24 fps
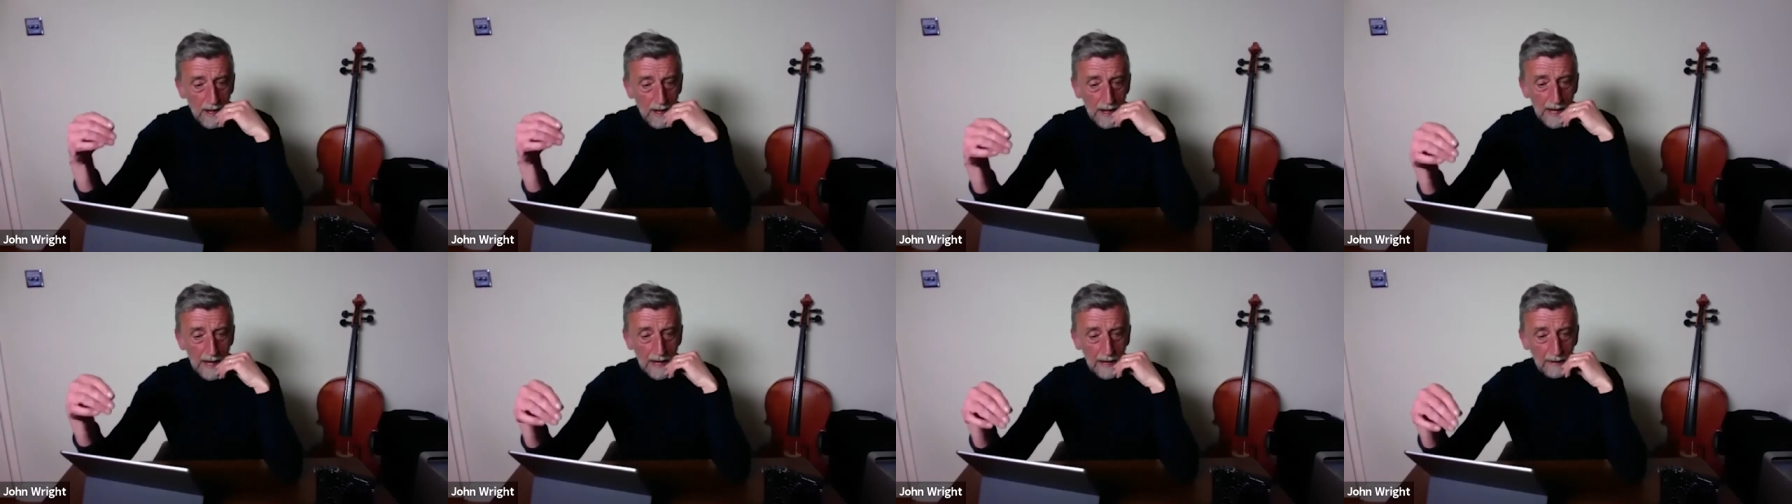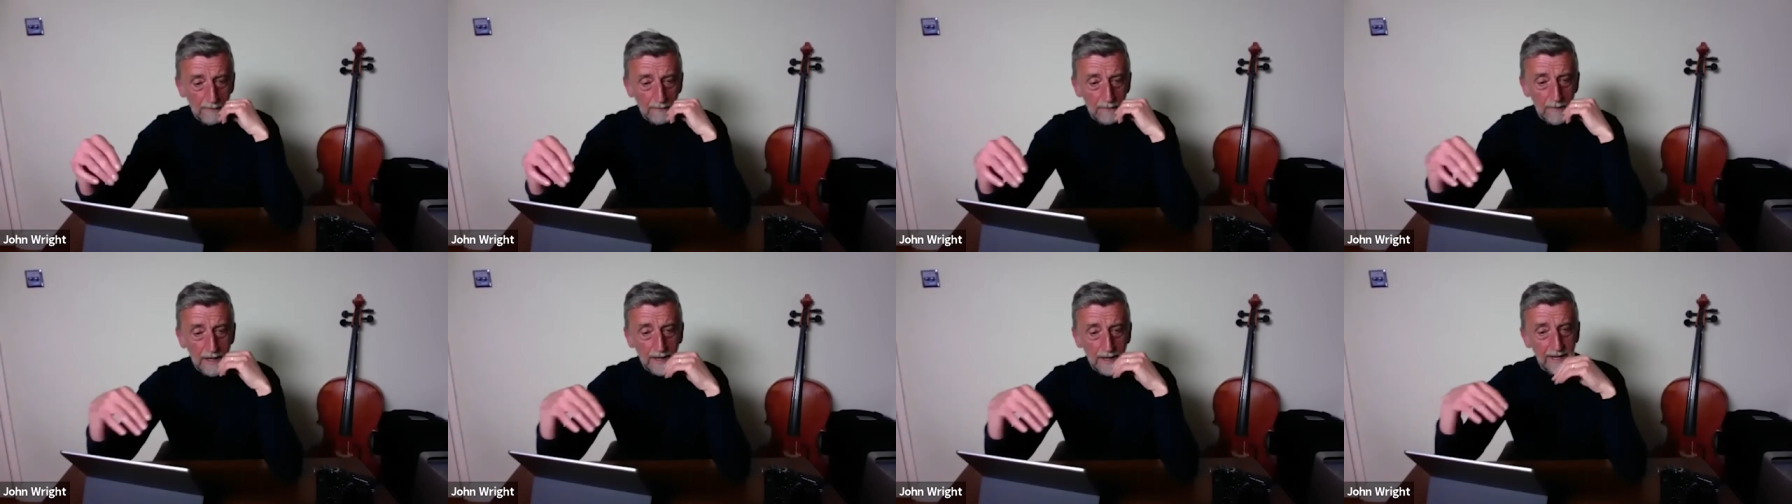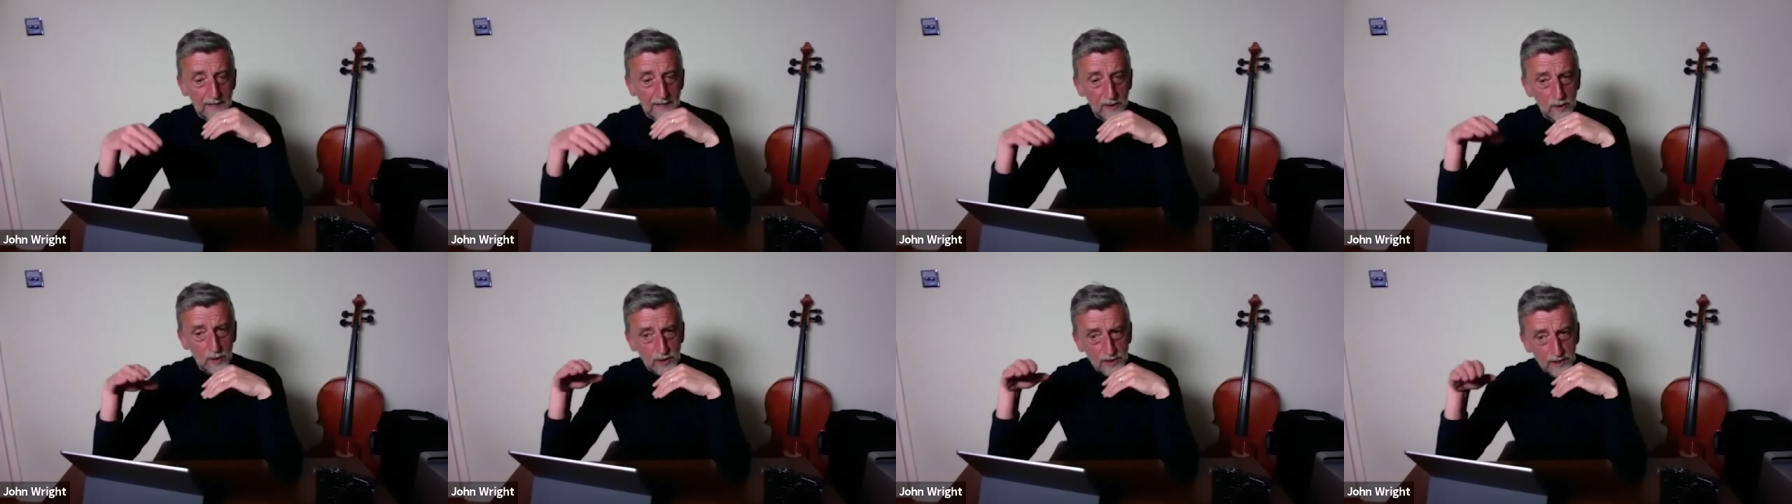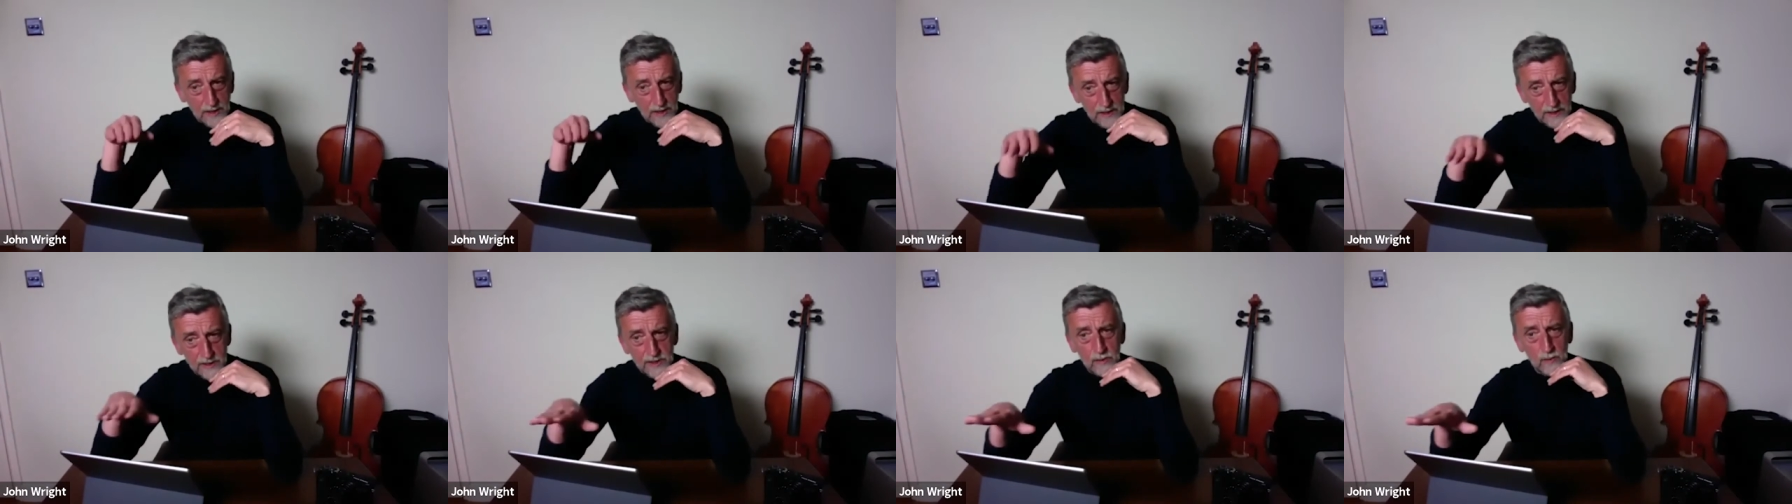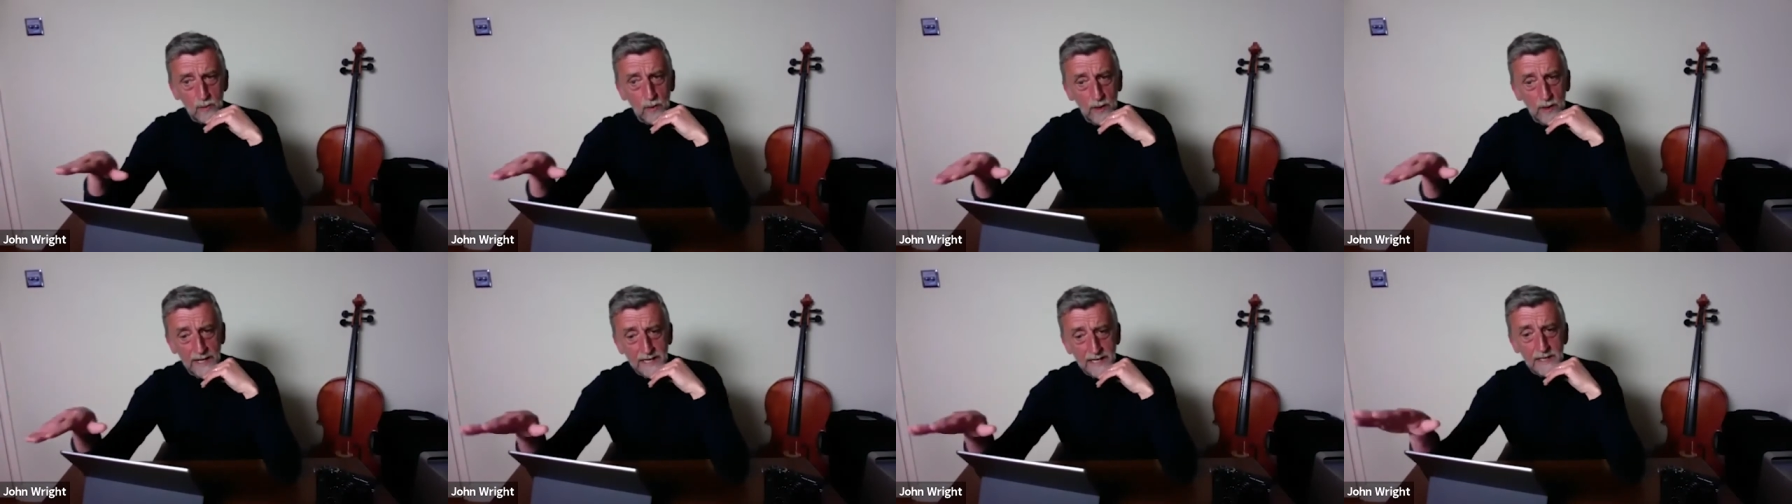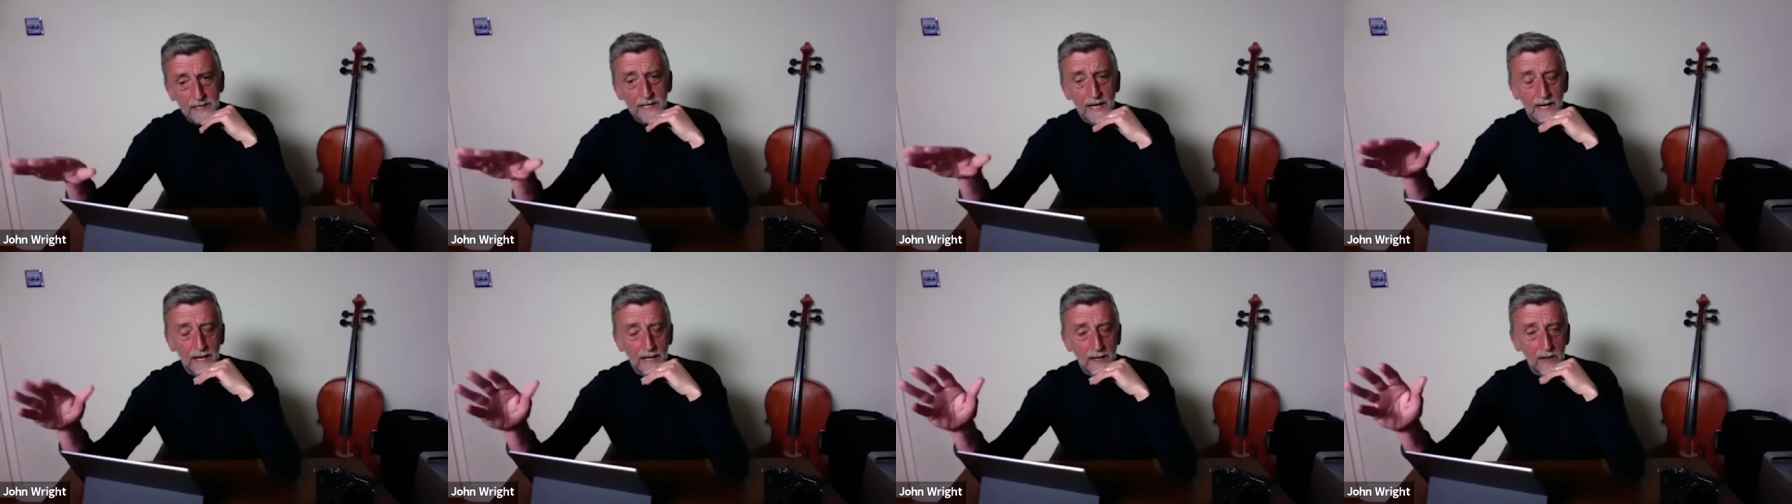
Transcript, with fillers: Um, and then you start to ride that